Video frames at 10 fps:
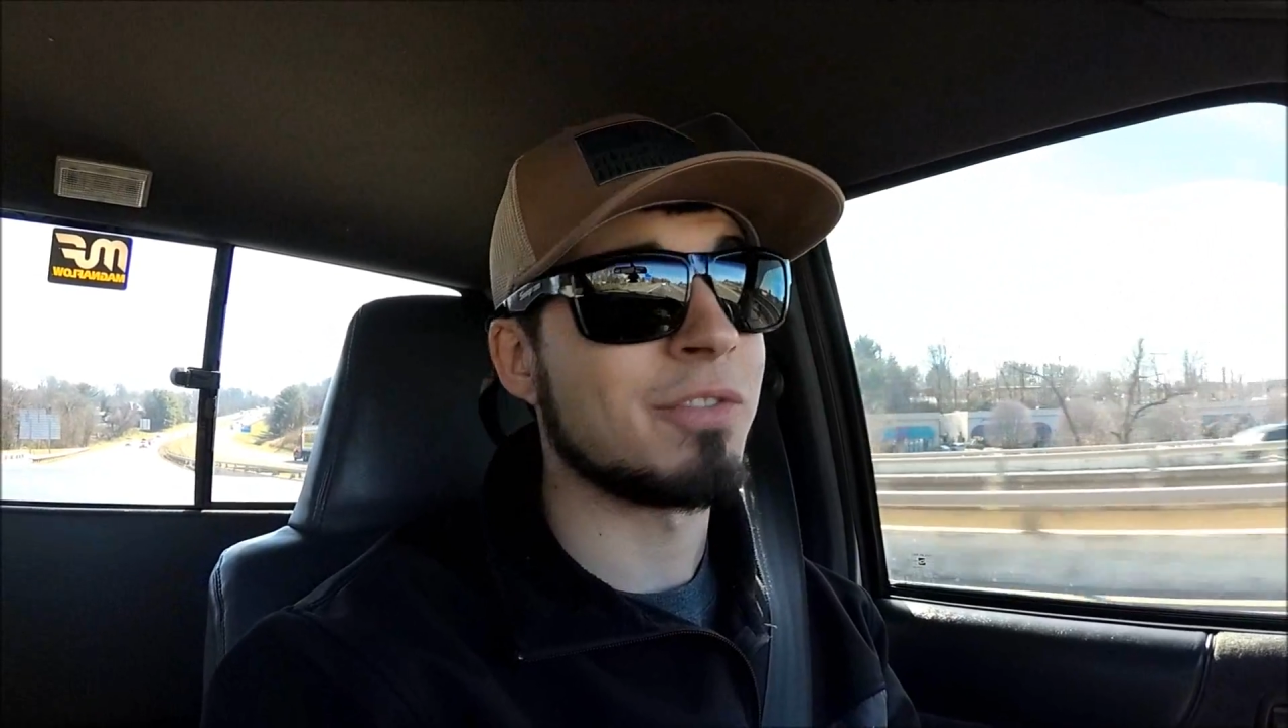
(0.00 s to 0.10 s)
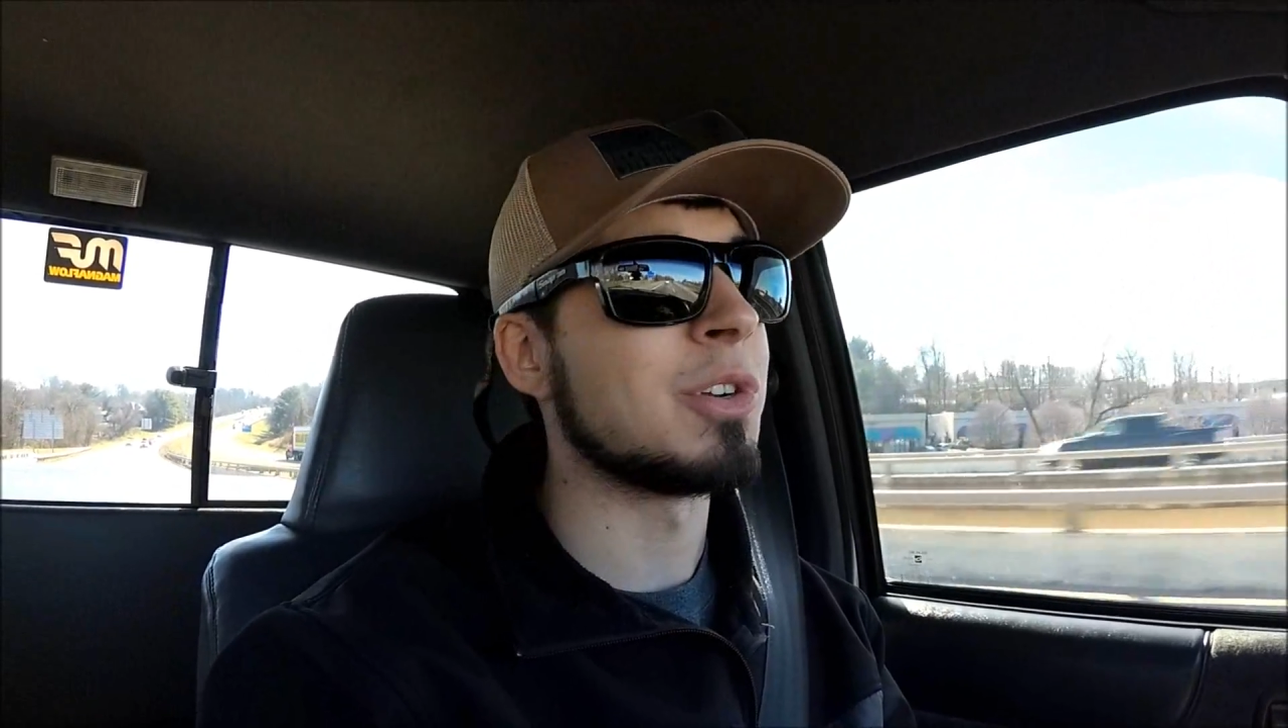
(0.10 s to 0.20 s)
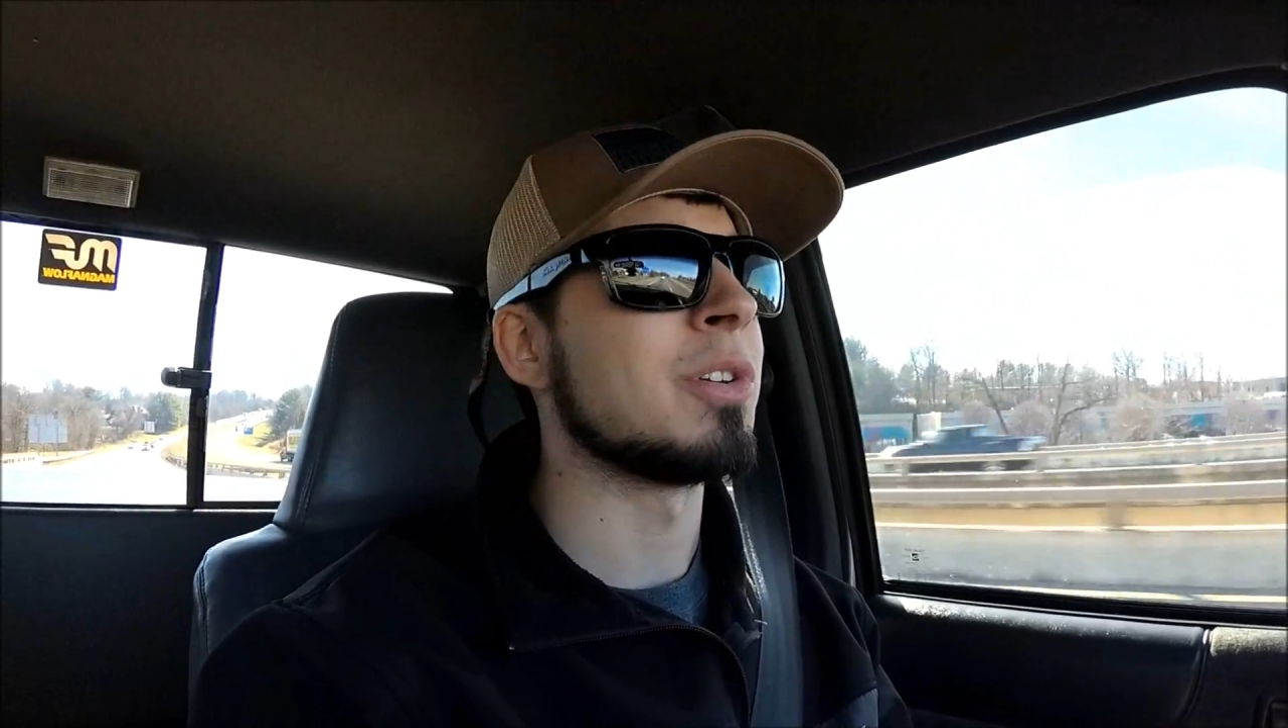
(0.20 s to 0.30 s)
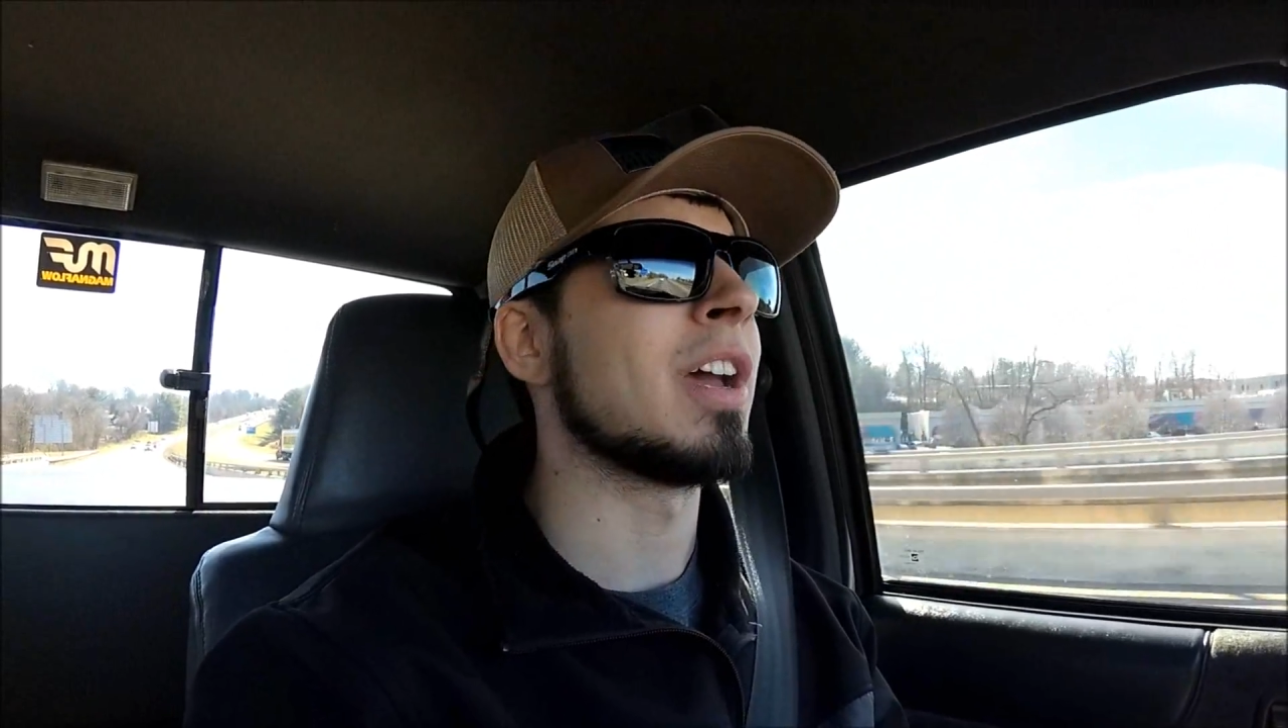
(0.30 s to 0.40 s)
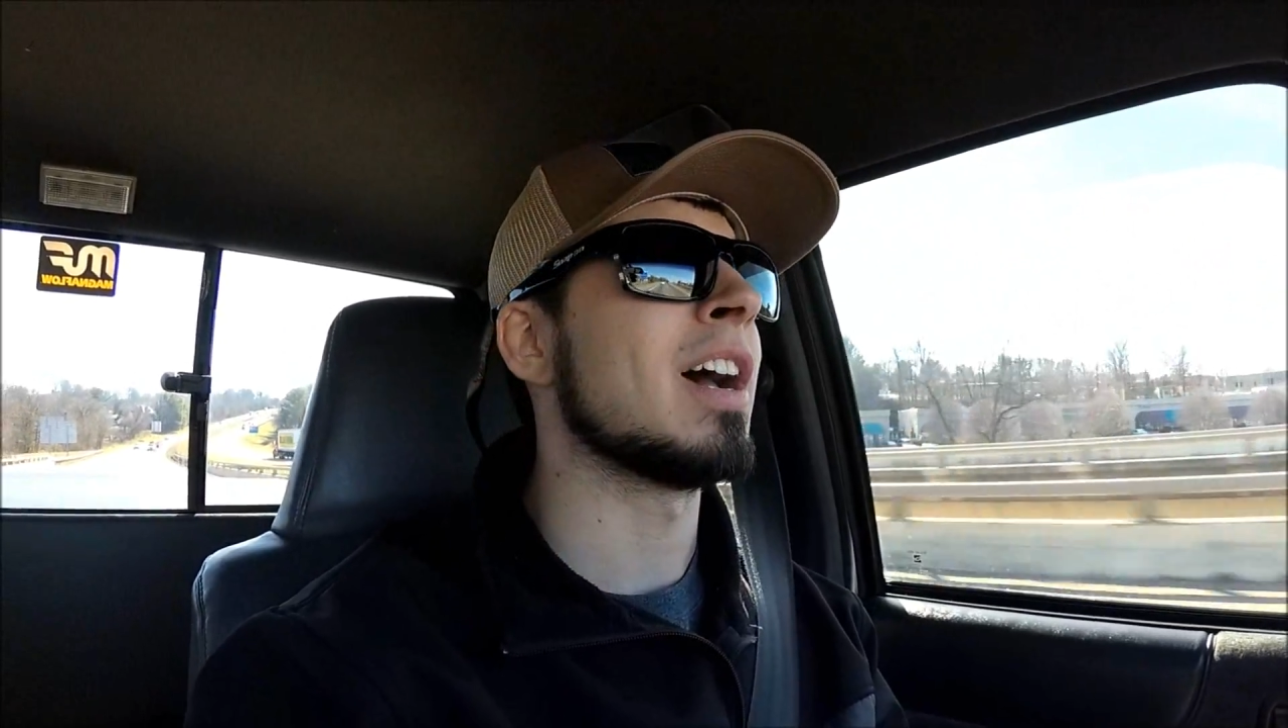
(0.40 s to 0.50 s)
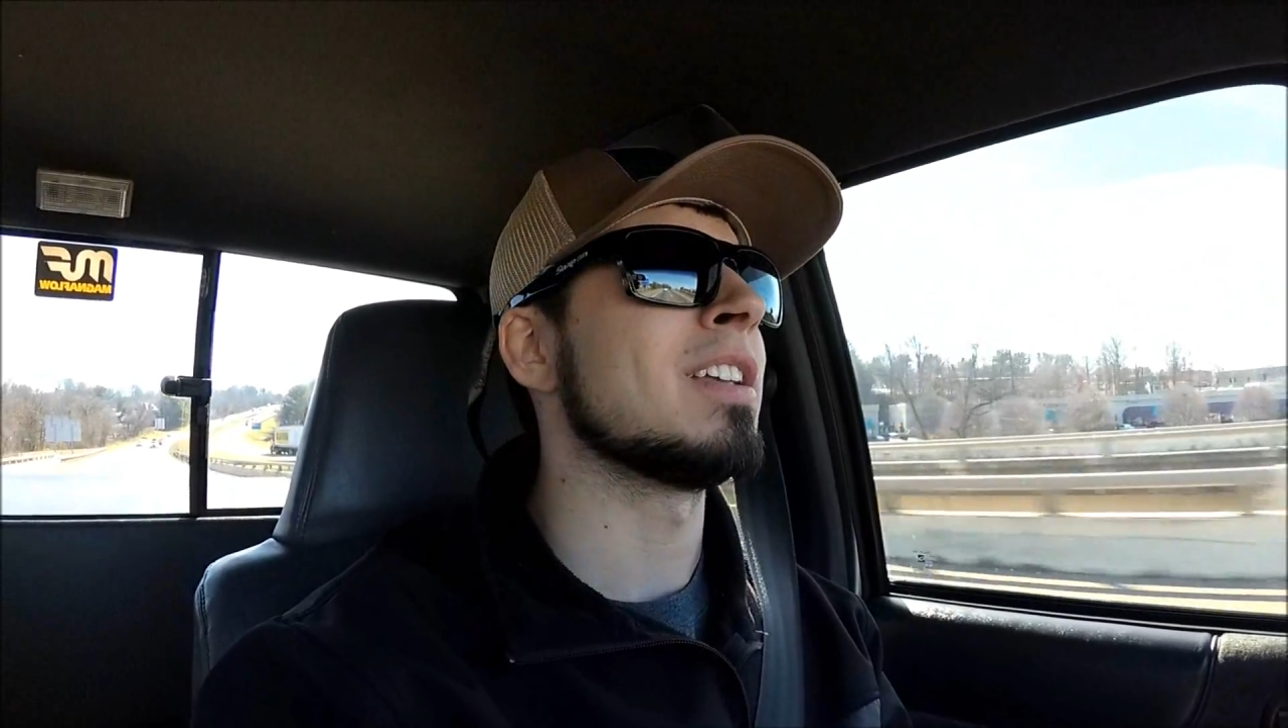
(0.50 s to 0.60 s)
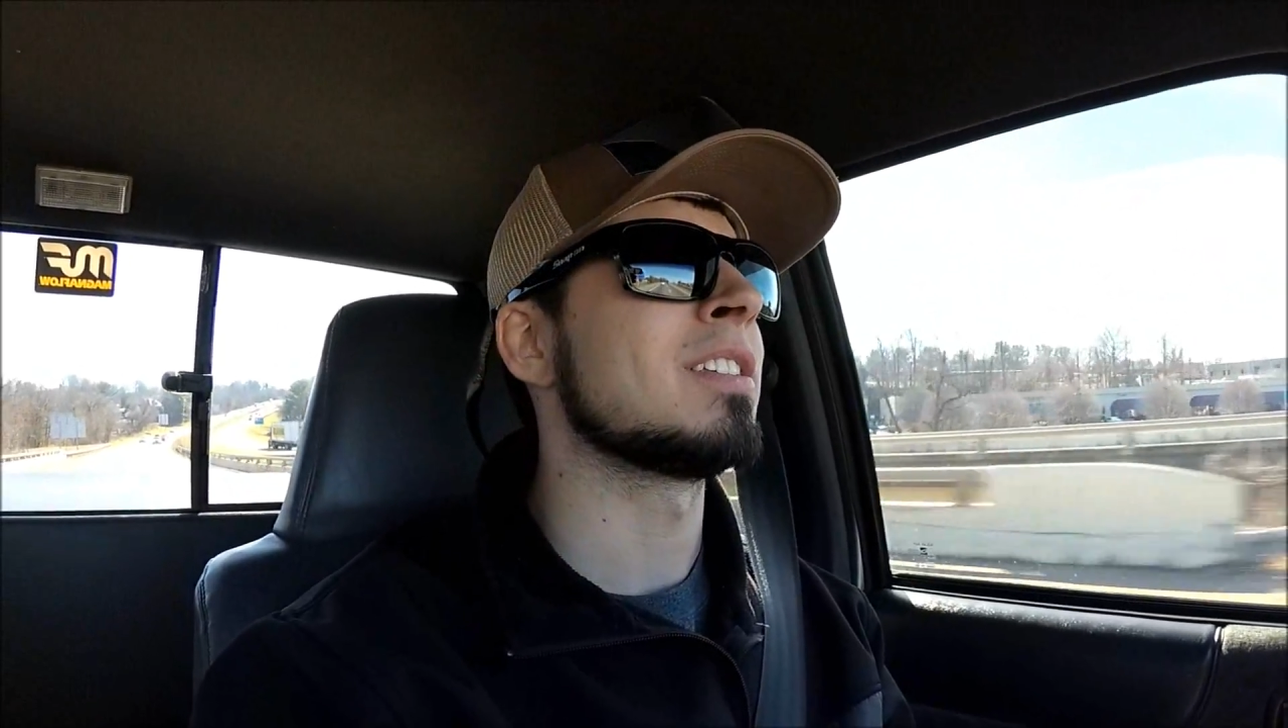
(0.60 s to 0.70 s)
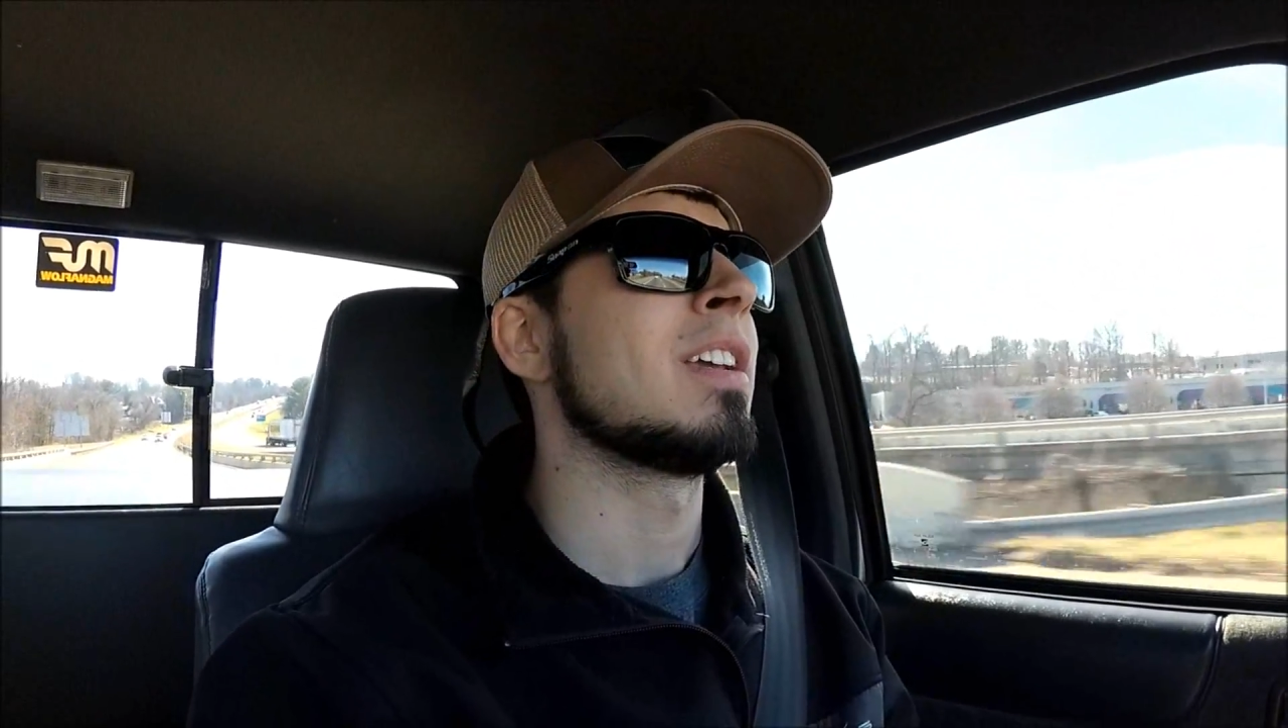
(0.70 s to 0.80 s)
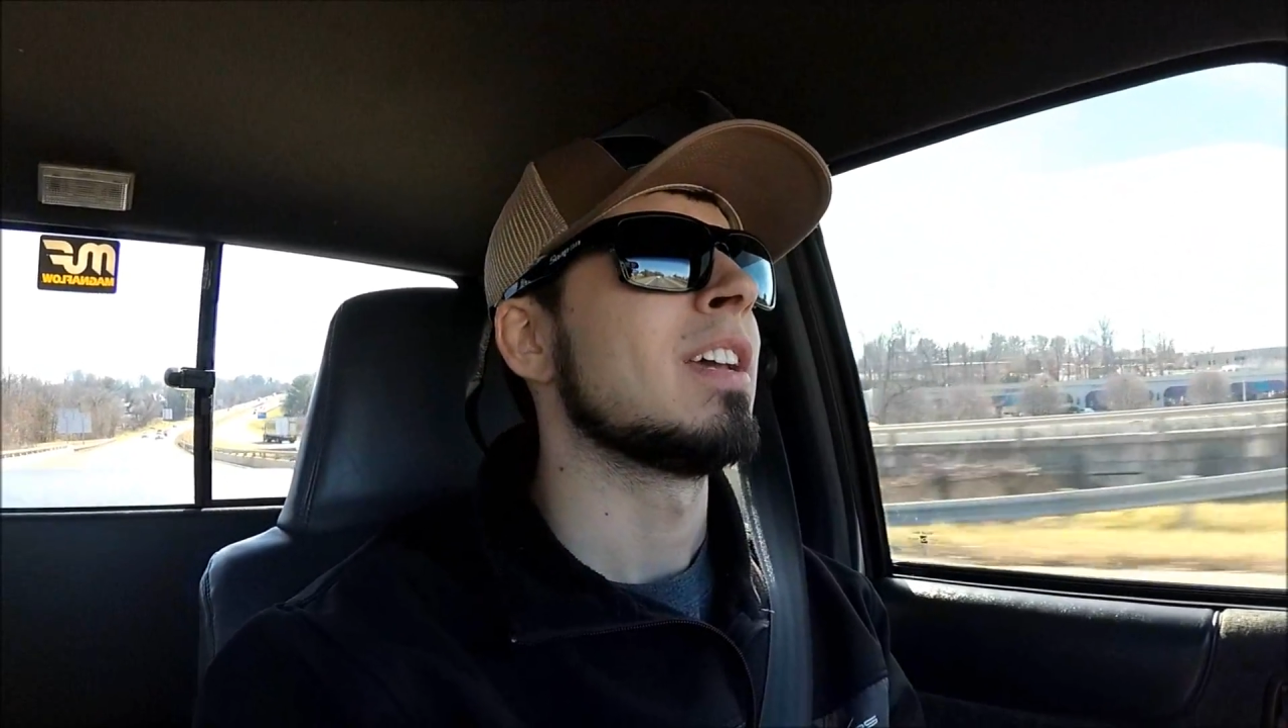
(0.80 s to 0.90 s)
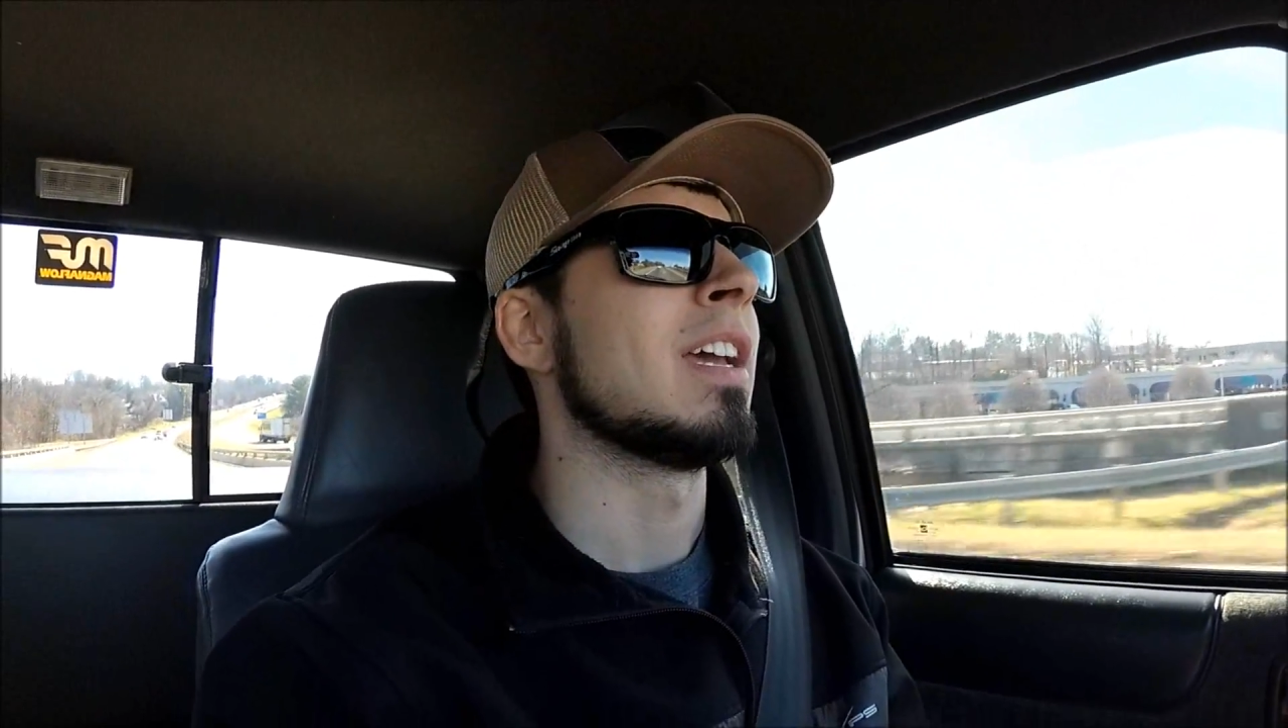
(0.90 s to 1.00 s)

for you guys